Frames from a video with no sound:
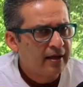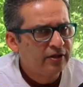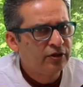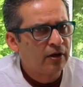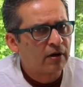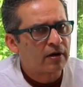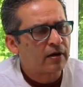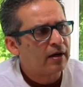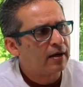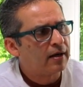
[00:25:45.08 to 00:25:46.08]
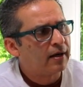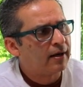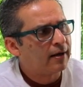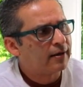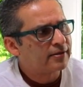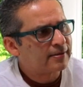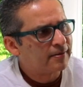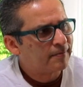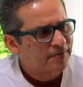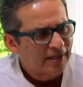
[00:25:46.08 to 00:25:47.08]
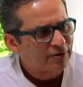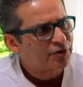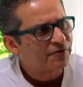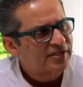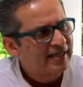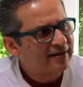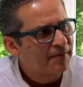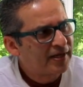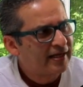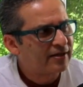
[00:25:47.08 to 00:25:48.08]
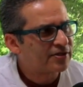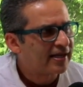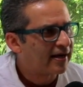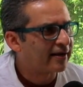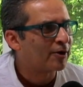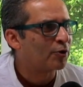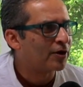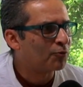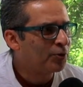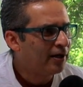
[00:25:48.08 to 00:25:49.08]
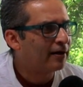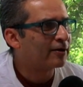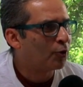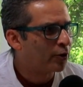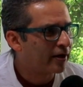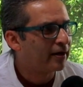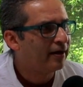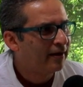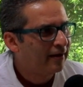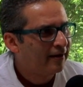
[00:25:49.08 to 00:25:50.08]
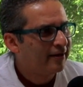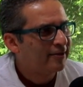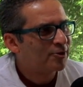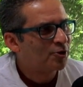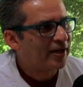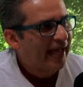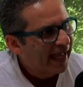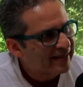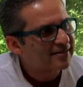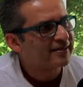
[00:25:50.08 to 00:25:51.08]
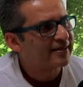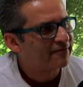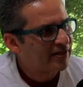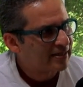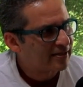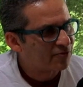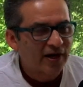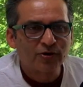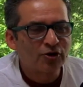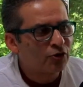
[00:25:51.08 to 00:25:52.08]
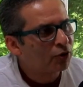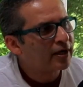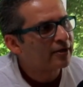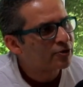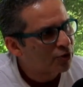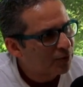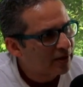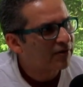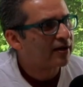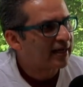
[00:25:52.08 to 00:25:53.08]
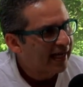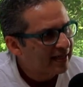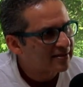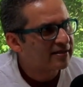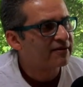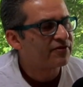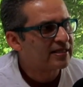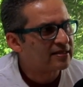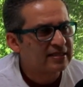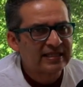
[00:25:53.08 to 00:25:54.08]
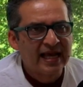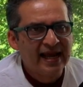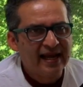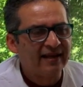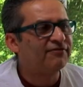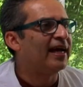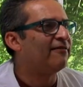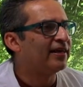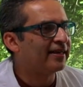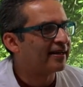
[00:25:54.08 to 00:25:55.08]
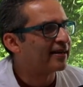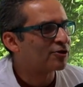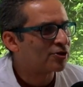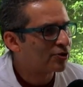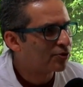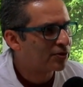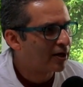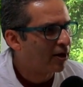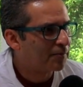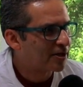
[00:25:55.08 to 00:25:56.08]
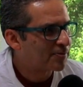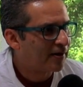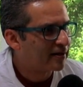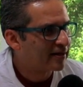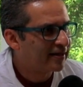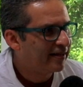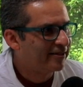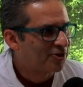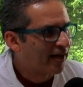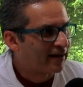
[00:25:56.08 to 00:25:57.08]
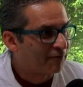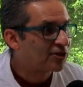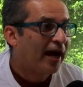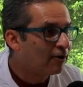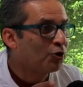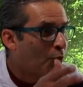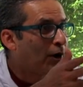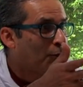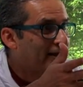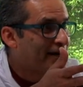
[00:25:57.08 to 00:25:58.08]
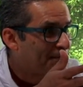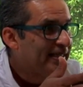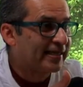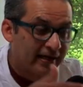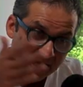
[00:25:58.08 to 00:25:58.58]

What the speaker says: Your Secretary of State coming in to say, like, that we are going to cancel their visas. We're going to look into it. We're going to cancel their visas if they have any connection to the Communist Party in China, which I don't know what that means.